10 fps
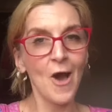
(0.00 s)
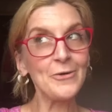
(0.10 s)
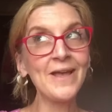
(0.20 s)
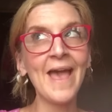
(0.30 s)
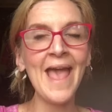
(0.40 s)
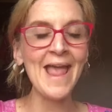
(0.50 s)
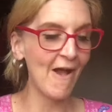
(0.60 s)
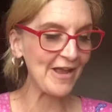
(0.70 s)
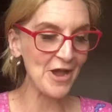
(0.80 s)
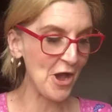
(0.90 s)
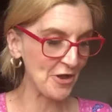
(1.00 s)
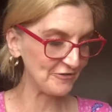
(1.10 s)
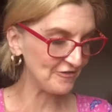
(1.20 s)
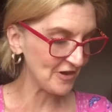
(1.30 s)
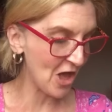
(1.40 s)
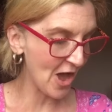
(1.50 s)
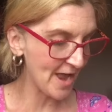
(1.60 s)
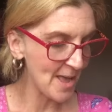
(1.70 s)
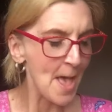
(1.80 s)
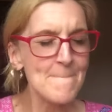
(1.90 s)
Okay, I can't
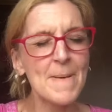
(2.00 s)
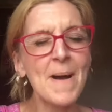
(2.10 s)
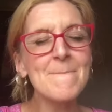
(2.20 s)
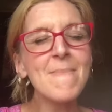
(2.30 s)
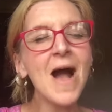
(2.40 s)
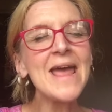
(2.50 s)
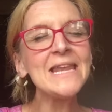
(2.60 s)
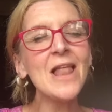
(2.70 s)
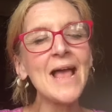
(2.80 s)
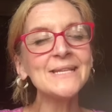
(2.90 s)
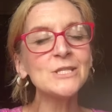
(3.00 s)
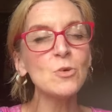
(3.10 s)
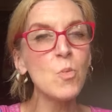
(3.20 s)
fly, but my mind likes to